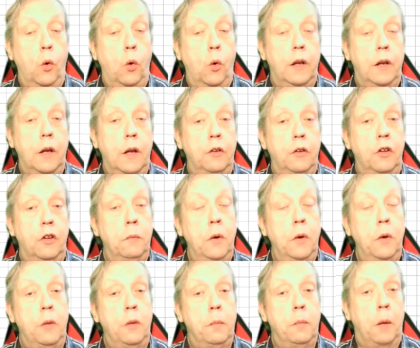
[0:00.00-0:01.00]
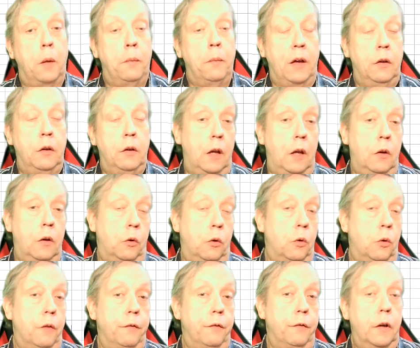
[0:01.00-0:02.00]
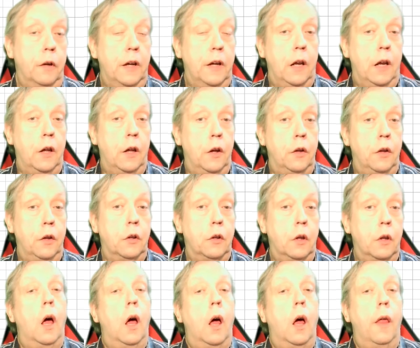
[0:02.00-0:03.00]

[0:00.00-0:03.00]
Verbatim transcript: All it does is moves it by about ten or twelve kilohertz.